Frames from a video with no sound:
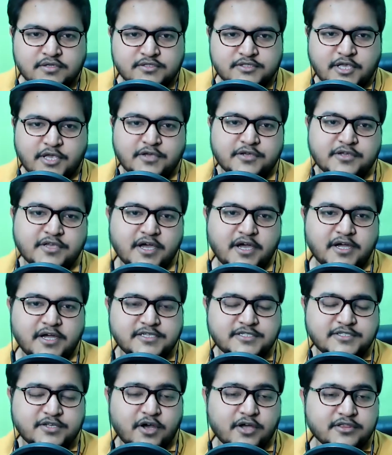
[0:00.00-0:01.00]
So
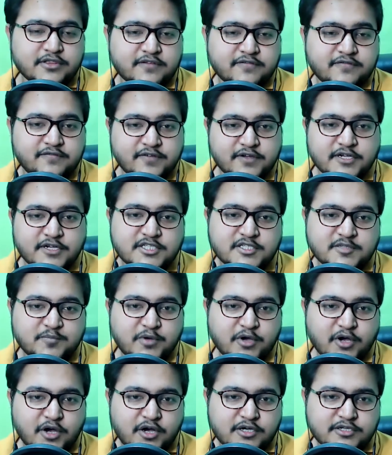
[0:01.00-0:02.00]
guys, on the first
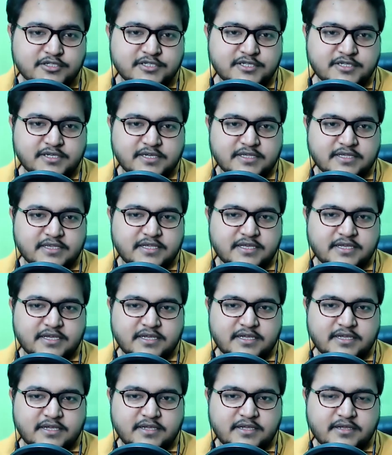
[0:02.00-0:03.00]
part,
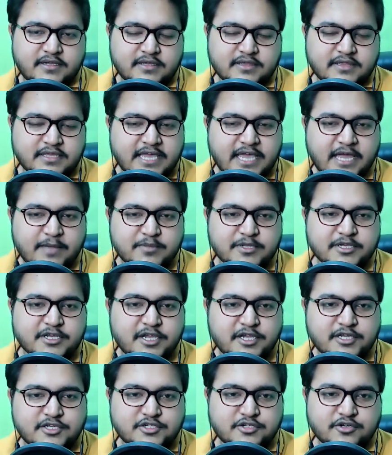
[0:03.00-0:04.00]
the
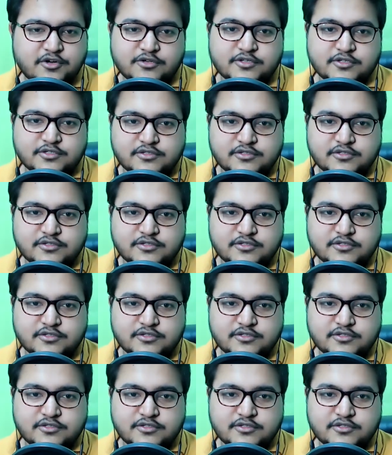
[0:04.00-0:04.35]
application or the